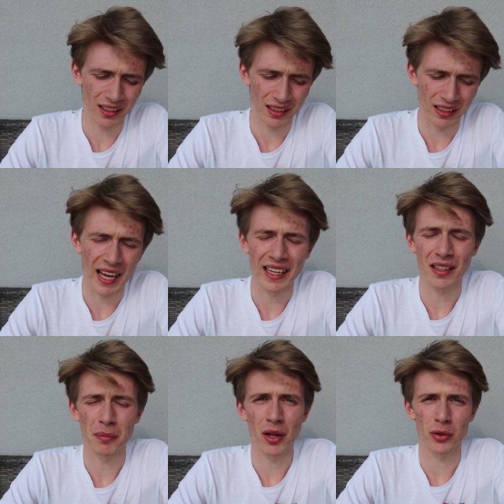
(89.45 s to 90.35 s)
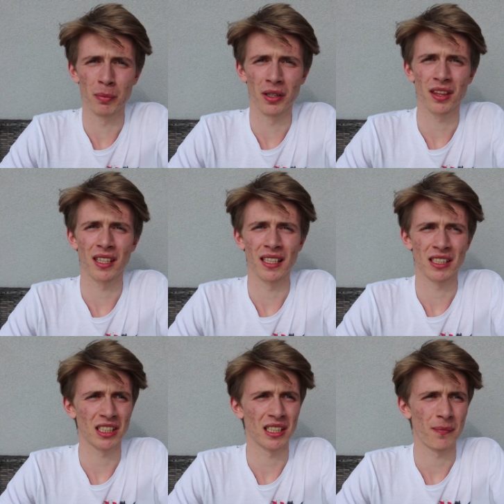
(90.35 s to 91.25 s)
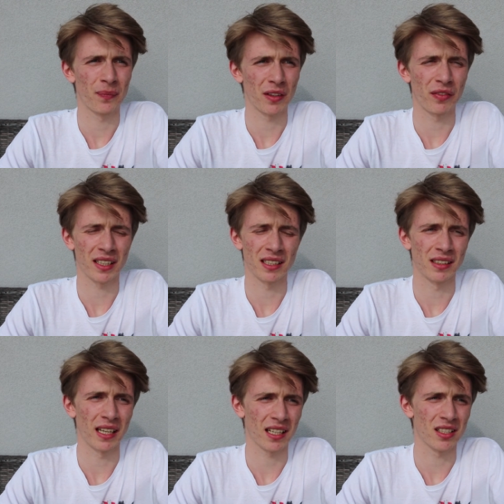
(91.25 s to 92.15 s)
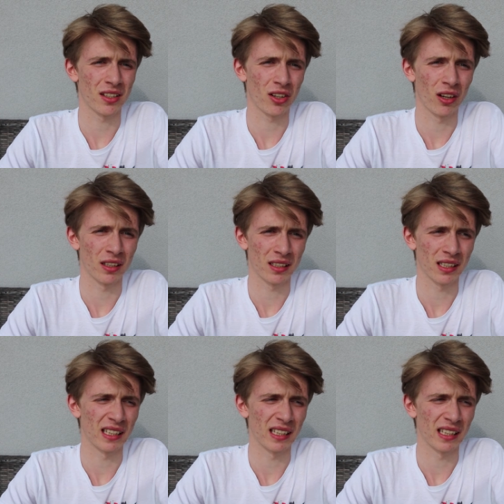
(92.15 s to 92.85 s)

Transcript: like about birthdays if I can actually call it